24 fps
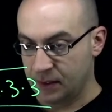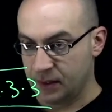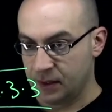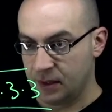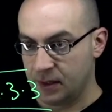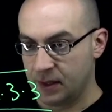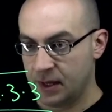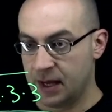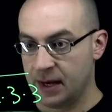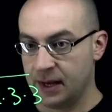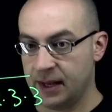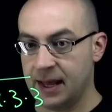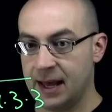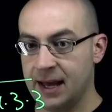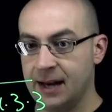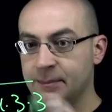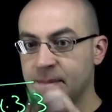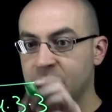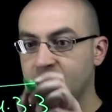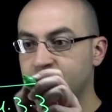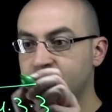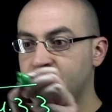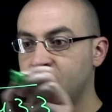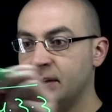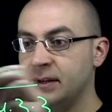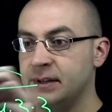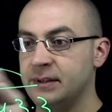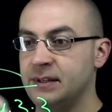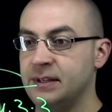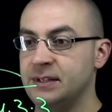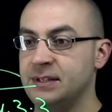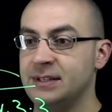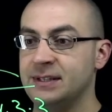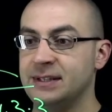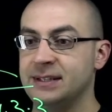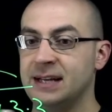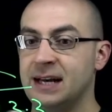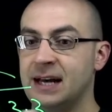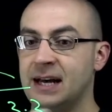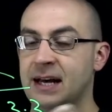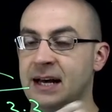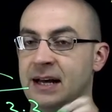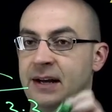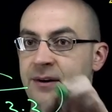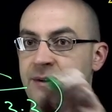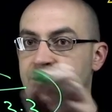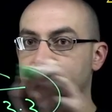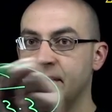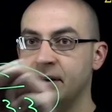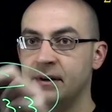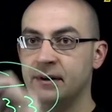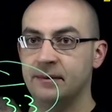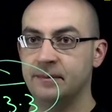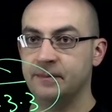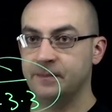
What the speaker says: And again, I'm going to plug in this entire thing.